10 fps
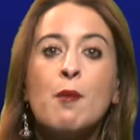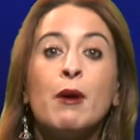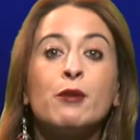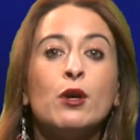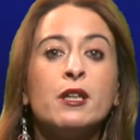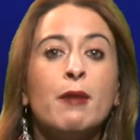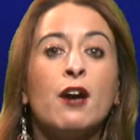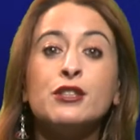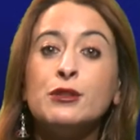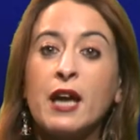But what
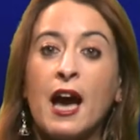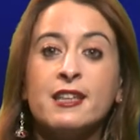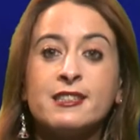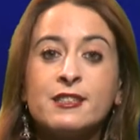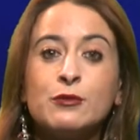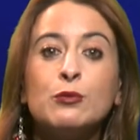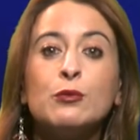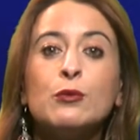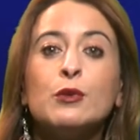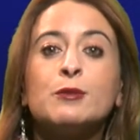about you guys?
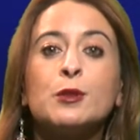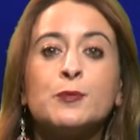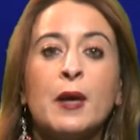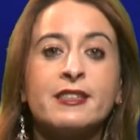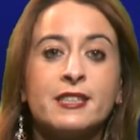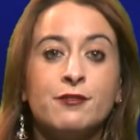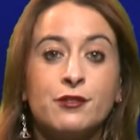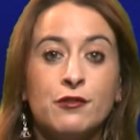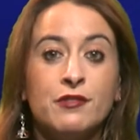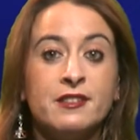Which
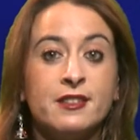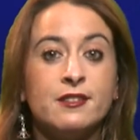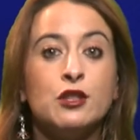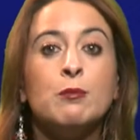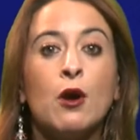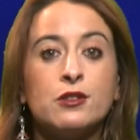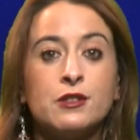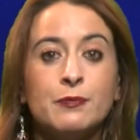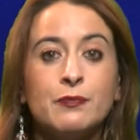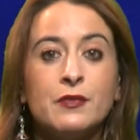perspective convinces you
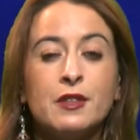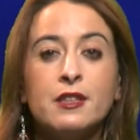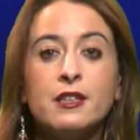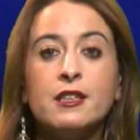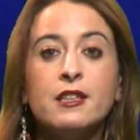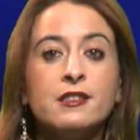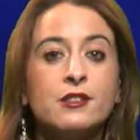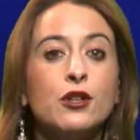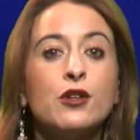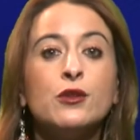most?
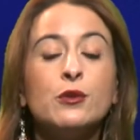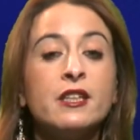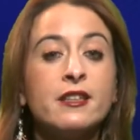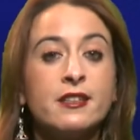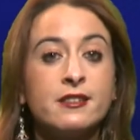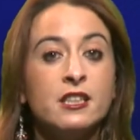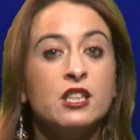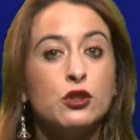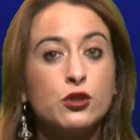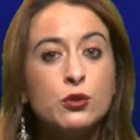Is your uniqueness
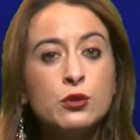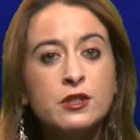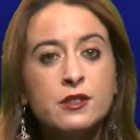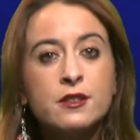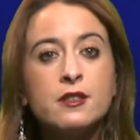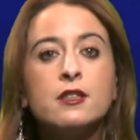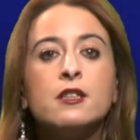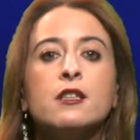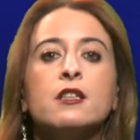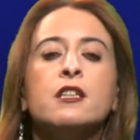in your tools,
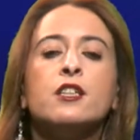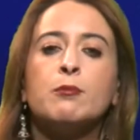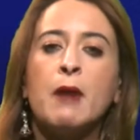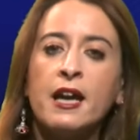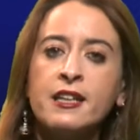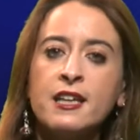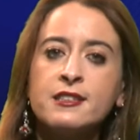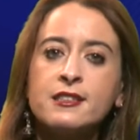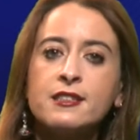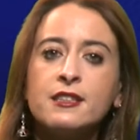in your
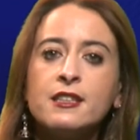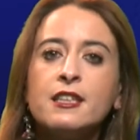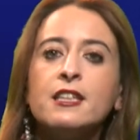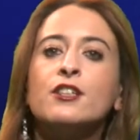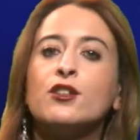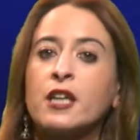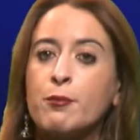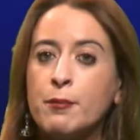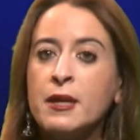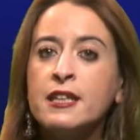mindness, in your
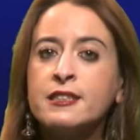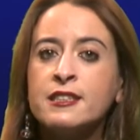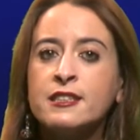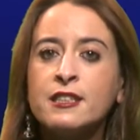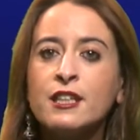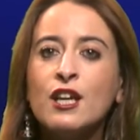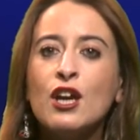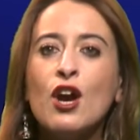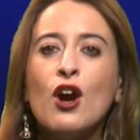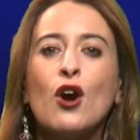capabilities?
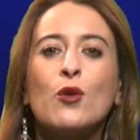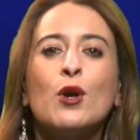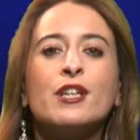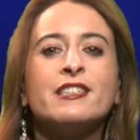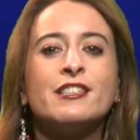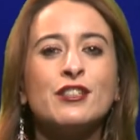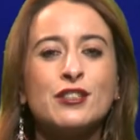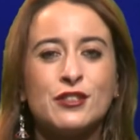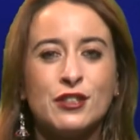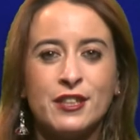Or what is
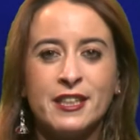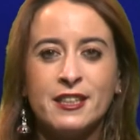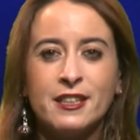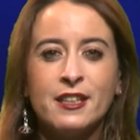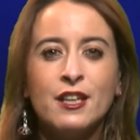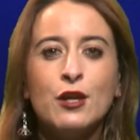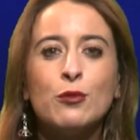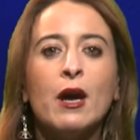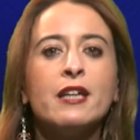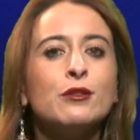your story?
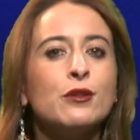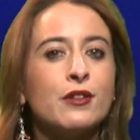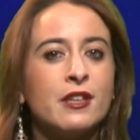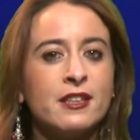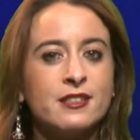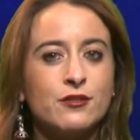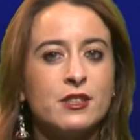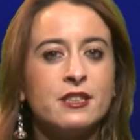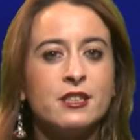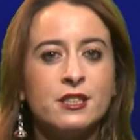Why do you think
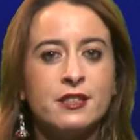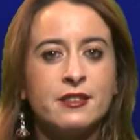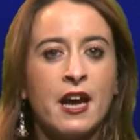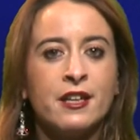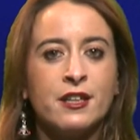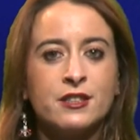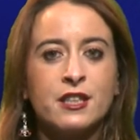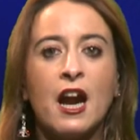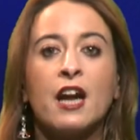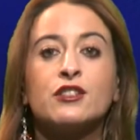strategic
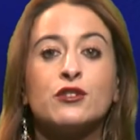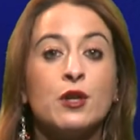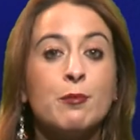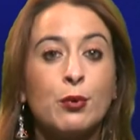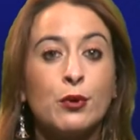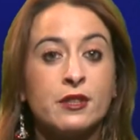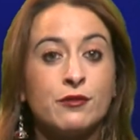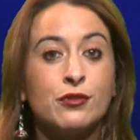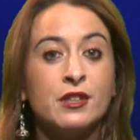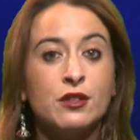designers are so
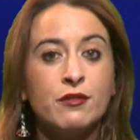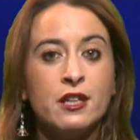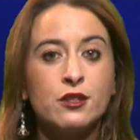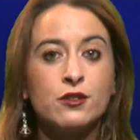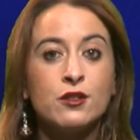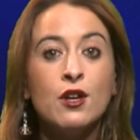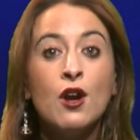important for innovation?